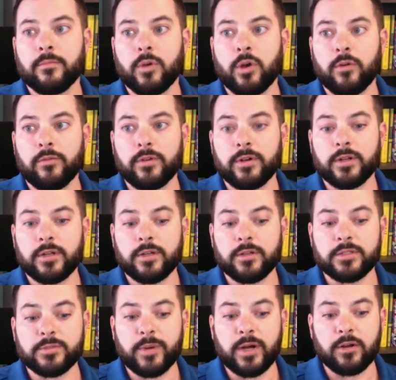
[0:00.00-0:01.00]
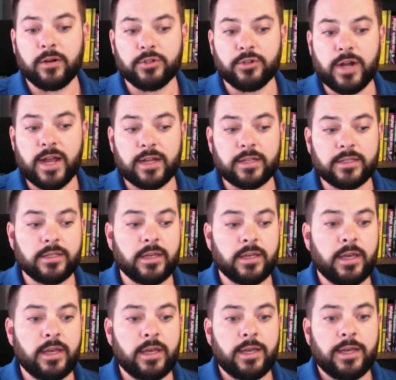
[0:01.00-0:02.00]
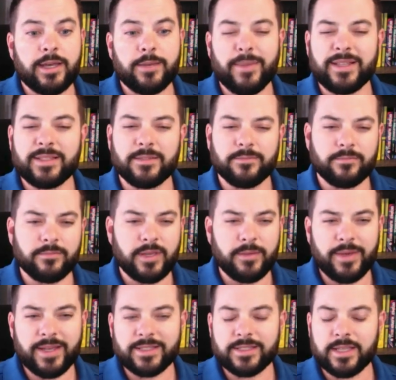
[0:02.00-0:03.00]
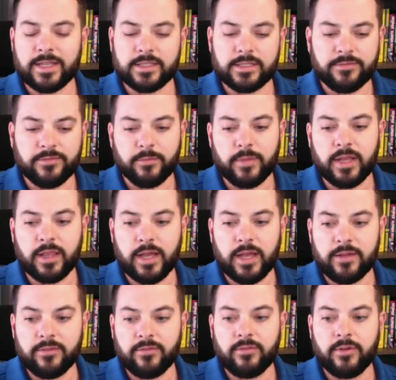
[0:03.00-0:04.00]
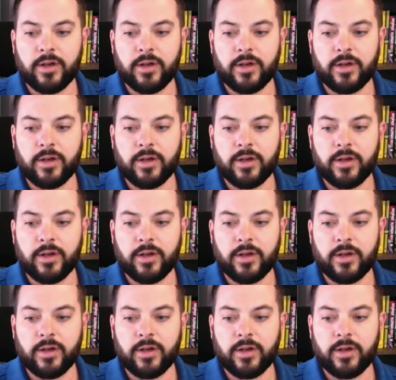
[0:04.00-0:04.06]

over to Sparrow Direct. It made sense for my life.